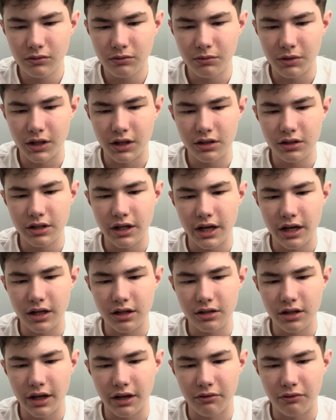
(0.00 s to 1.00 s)
piece, and
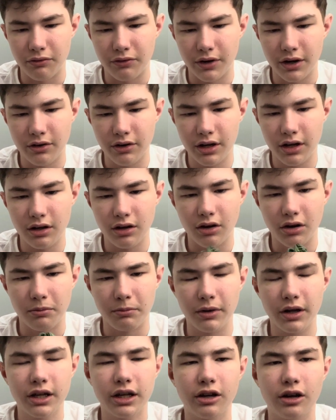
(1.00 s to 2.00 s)
he's, like, very, on
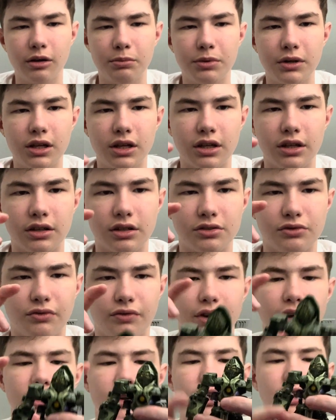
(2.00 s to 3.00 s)
my copy, he is
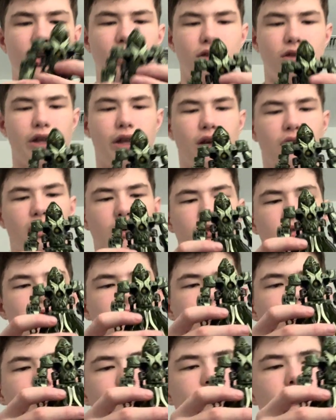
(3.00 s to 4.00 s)
very, like,
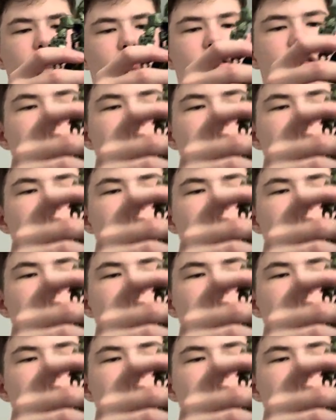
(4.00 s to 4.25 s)
his